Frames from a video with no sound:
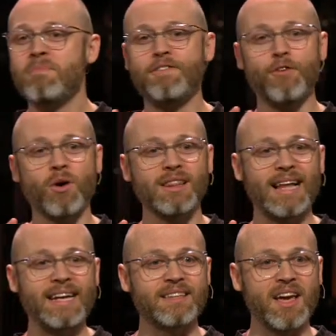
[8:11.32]
before
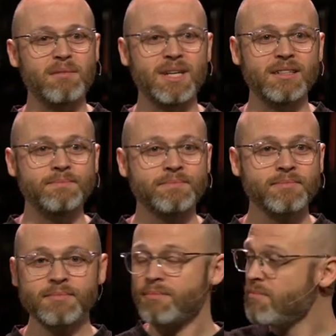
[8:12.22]
light came in.
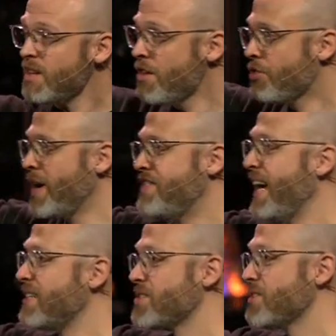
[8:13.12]
Three
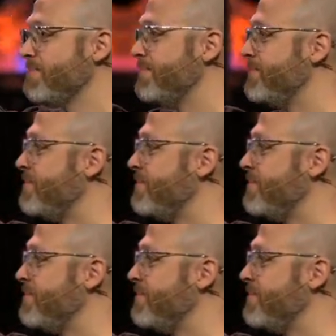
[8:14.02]
things.